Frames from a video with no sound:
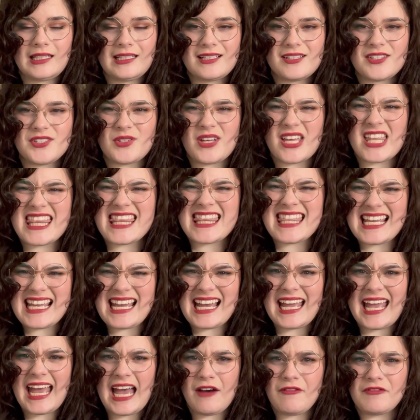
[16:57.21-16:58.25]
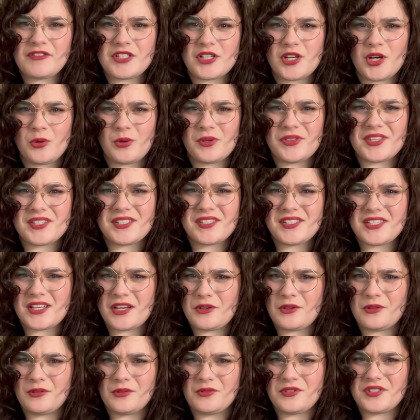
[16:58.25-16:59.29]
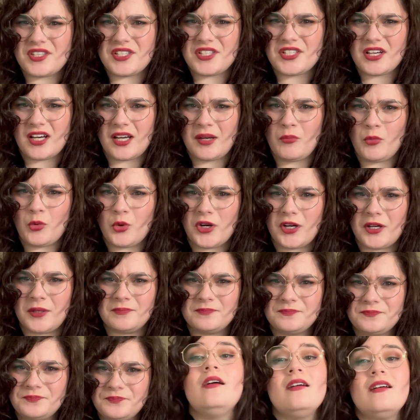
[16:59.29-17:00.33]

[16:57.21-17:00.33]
So I think I have to go with This Is How You Lose the Time War.